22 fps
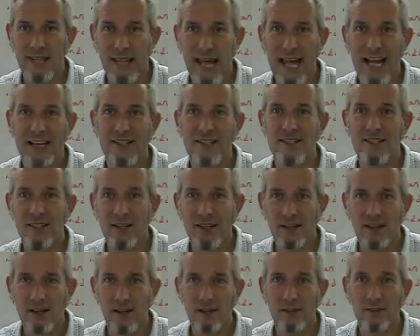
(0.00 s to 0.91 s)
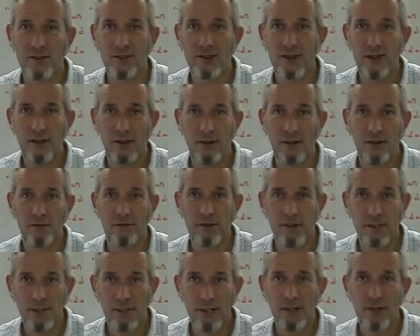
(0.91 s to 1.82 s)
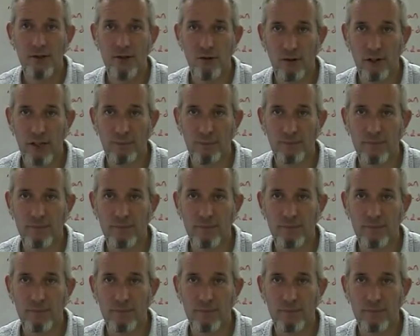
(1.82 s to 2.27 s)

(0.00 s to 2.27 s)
that's the culture of the country.